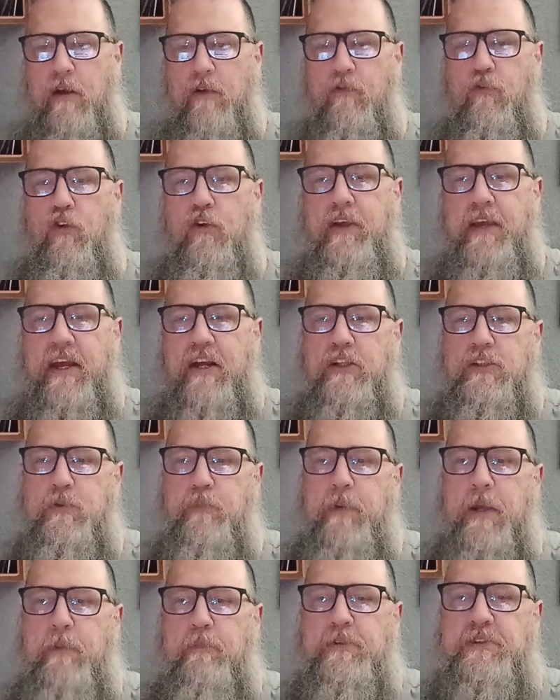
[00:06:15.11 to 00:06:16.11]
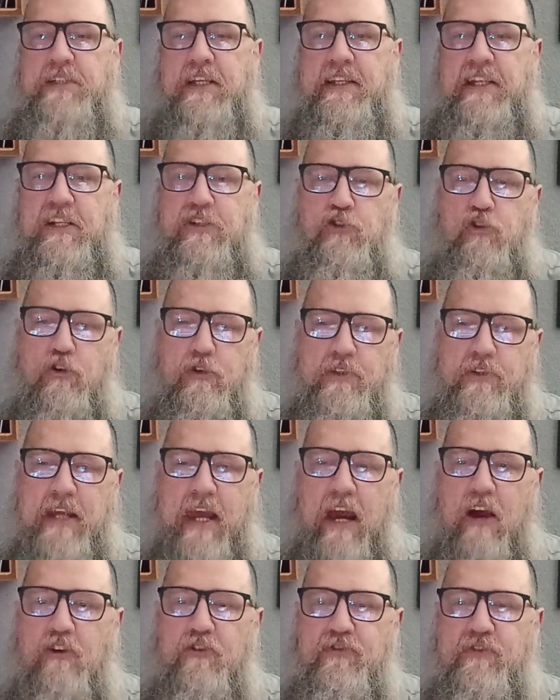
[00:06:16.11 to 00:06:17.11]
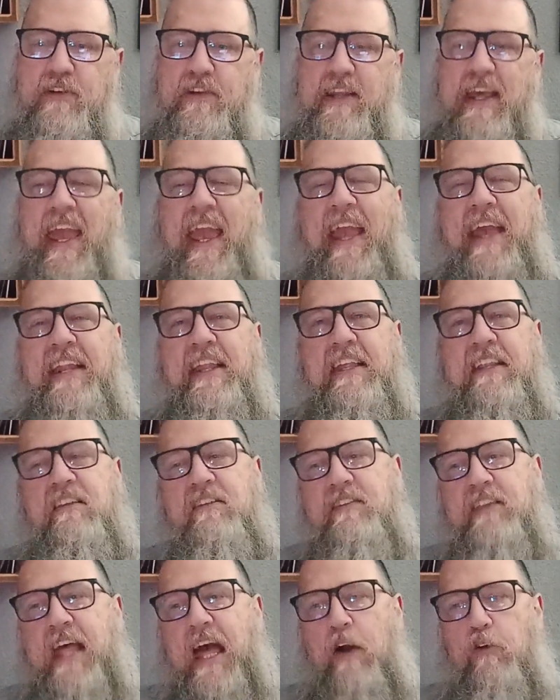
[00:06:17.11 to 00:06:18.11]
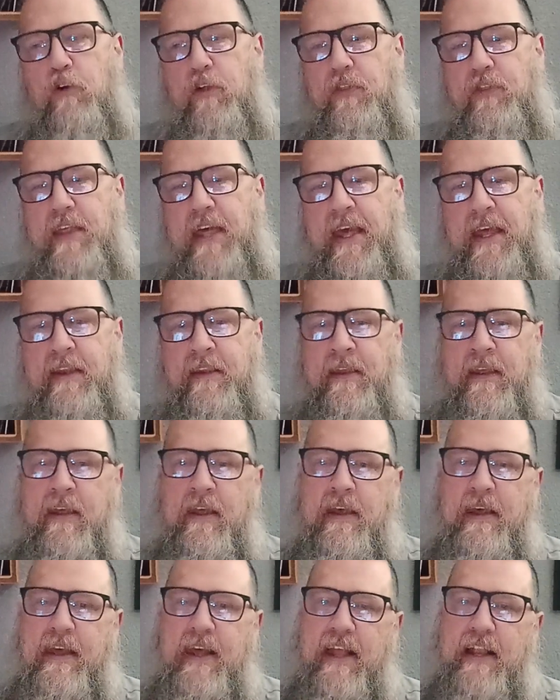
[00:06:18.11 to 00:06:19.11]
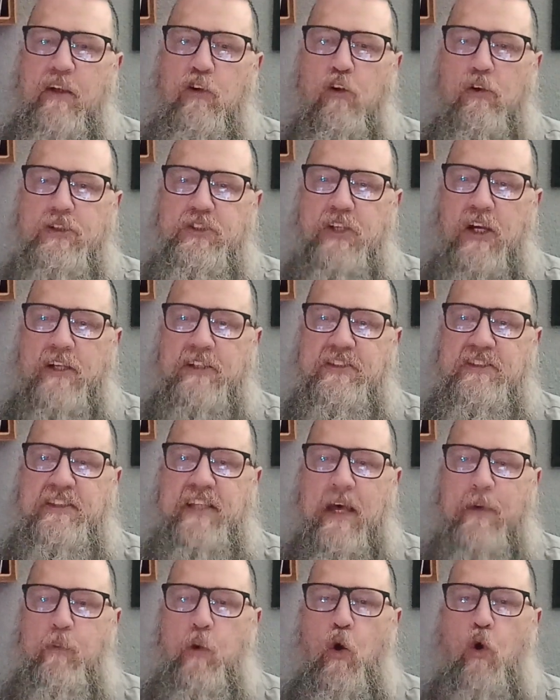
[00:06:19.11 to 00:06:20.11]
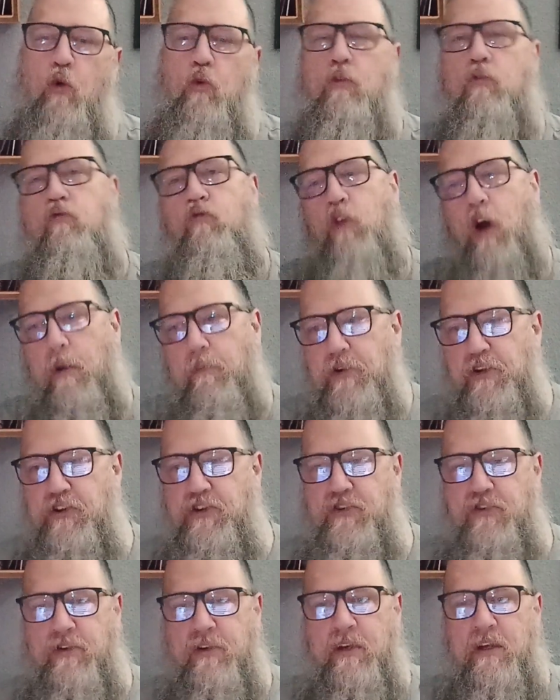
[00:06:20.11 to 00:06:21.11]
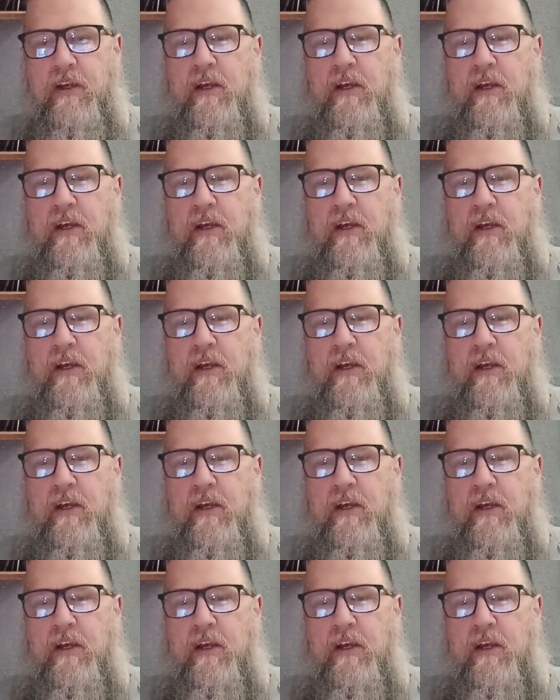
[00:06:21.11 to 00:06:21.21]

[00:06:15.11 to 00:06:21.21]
For years, people said that George Harrison hated Now and Then and called John's demo rubbish.